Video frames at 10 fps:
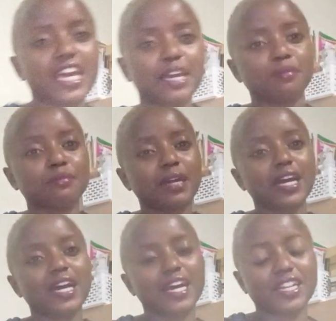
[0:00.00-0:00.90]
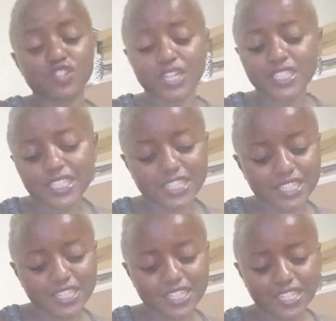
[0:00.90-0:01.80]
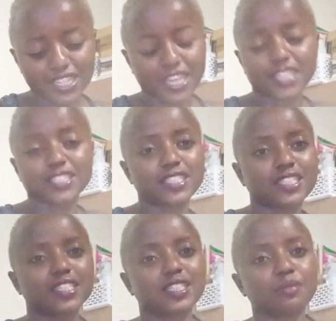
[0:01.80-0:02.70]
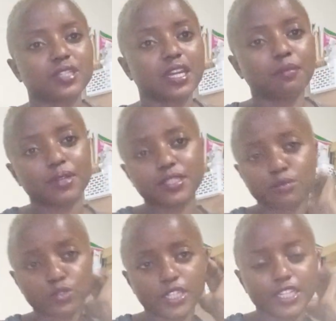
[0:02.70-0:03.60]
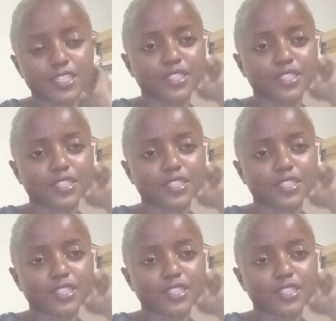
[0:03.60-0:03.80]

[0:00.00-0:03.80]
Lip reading: am addressing existing subscribers mostly,